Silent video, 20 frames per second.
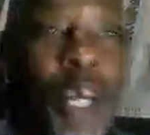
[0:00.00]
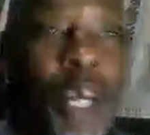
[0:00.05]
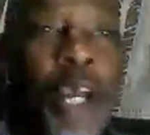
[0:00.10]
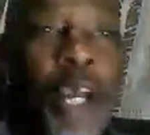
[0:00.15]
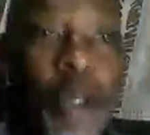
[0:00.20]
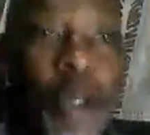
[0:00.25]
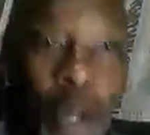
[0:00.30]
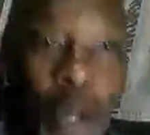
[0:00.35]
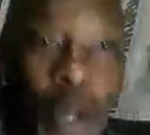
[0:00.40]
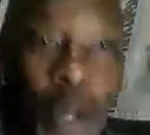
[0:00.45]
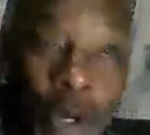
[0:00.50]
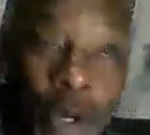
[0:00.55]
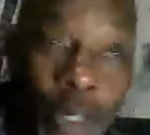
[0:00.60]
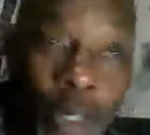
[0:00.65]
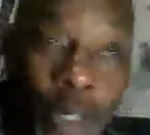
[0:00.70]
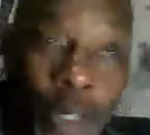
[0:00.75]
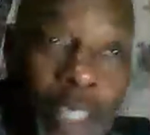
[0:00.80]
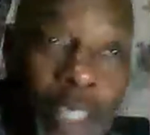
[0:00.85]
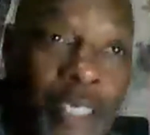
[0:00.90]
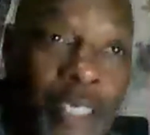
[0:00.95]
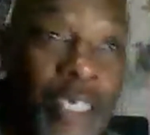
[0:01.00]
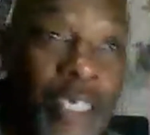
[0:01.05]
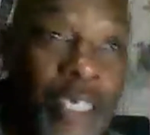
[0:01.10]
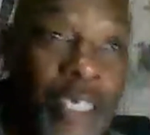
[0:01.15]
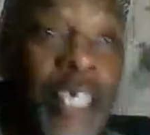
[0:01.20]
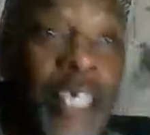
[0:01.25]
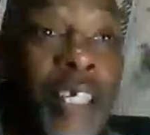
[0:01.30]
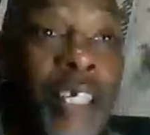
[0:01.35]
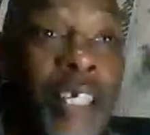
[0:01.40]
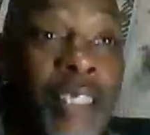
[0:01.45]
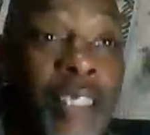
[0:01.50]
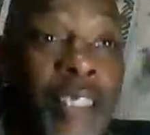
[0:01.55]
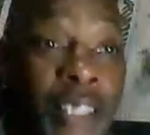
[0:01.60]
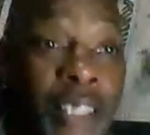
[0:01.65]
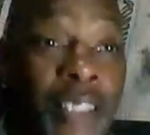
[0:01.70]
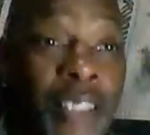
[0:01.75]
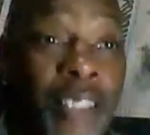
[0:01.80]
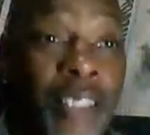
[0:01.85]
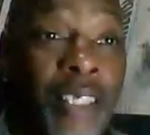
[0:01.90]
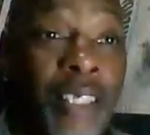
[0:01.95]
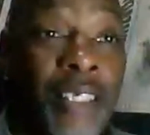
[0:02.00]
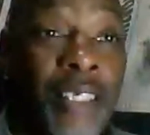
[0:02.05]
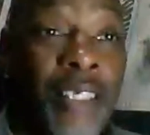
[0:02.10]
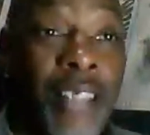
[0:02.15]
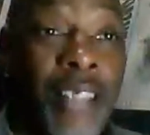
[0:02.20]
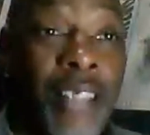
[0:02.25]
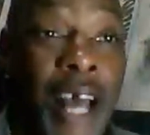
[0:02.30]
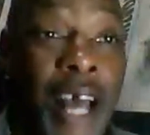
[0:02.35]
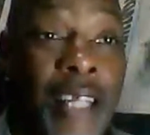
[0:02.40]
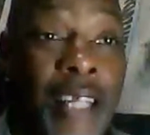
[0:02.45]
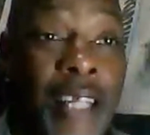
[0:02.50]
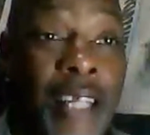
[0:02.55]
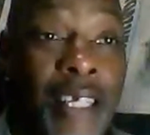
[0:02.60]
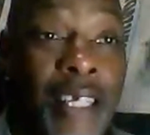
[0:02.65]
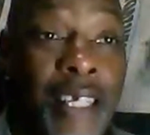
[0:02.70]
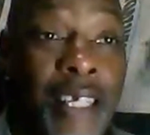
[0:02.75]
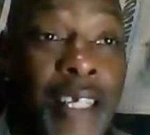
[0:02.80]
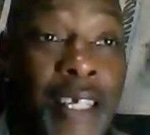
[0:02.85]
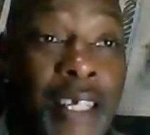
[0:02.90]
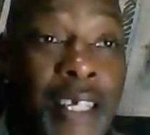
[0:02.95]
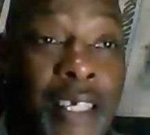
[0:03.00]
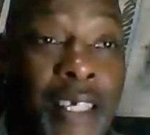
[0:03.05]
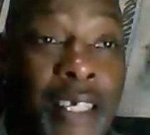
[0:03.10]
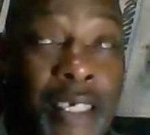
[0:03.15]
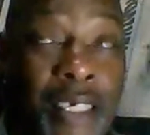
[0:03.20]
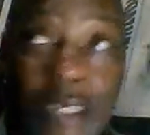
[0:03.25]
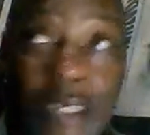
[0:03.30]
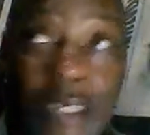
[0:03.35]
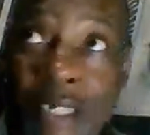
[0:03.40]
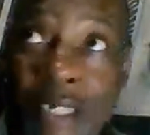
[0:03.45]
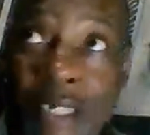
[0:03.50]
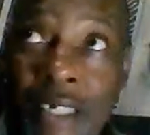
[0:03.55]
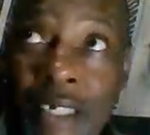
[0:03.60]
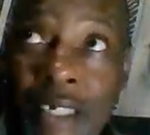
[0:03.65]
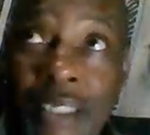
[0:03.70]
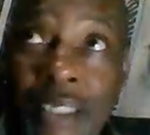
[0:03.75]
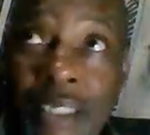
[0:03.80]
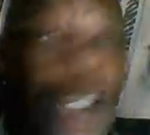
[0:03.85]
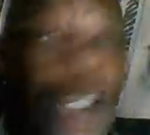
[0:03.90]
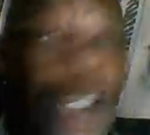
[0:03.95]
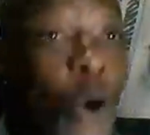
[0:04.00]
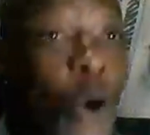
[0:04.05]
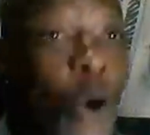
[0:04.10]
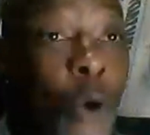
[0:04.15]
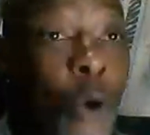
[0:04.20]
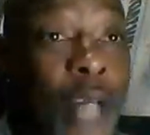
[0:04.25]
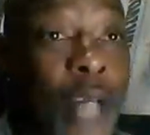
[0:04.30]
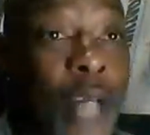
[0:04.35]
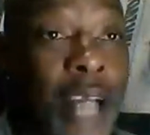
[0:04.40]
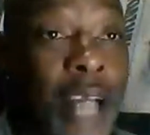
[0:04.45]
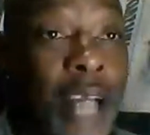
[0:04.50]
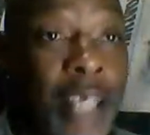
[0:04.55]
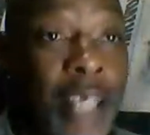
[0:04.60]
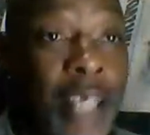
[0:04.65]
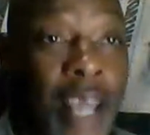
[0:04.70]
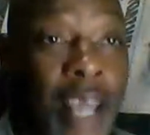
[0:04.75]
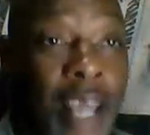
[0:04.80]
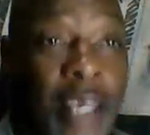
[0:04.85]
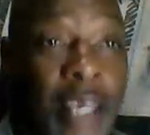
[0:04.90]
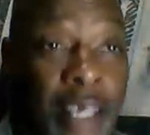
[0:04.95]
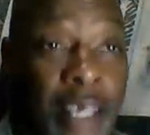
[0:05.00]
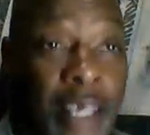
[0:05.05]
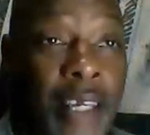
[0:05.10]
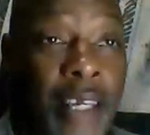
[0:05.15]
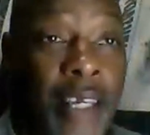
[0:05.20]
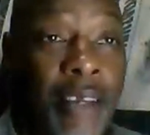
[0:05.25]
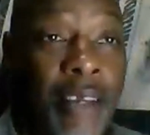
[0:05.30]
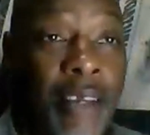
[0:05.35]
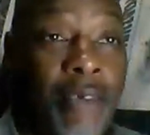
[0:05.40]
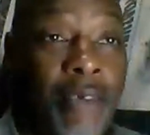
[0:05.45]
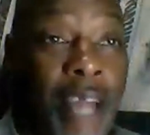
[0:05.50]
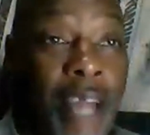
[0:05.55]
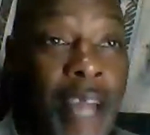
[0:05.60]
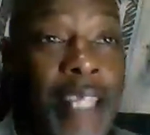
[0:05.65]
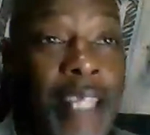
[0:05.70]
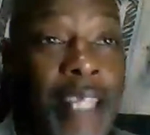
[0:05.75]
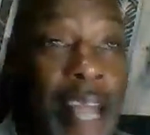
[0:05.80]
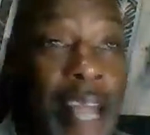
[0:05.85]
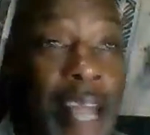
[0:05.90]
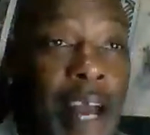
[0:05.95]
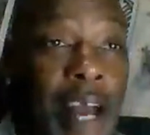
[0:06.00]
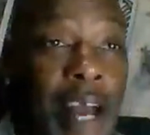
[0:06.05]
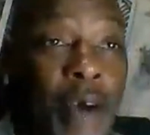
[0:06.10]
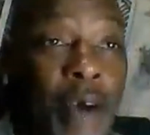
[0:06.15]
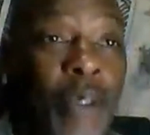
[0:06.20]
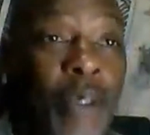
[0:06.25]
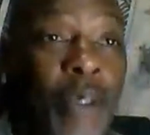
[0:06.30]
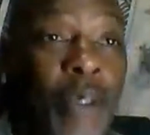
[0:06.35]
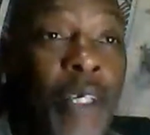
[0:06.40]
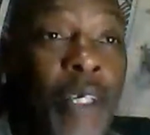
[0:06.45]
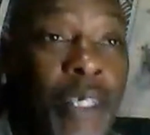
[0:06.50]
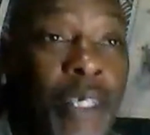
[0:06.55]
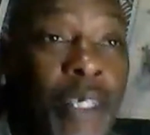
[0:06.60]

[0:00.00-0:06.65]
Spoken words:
You can go to ecitizen.co.ke right now.